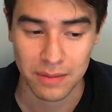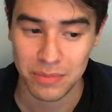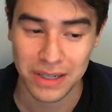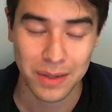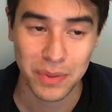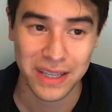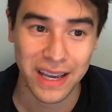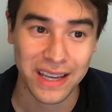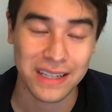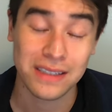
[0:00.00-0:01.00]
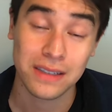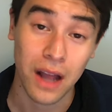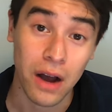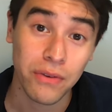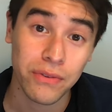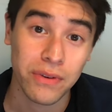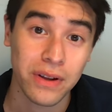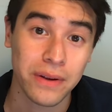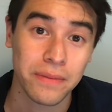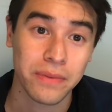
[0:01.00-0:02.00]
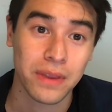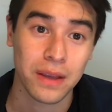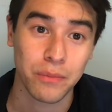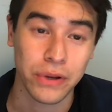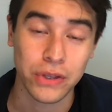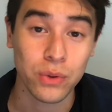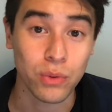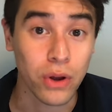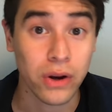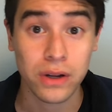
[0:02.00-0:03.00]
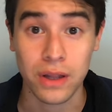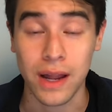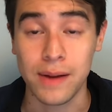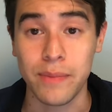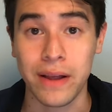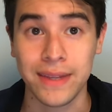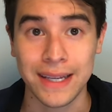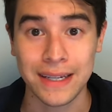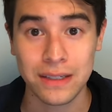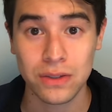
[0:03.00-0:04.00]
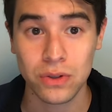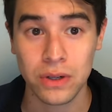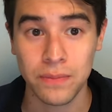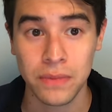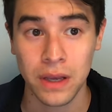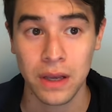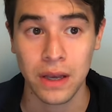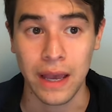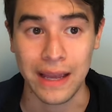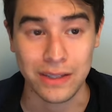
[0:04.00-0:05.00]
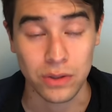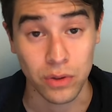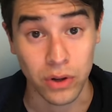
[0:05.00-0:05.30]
being a PA, it's tough, but you learn a lot about the industry and you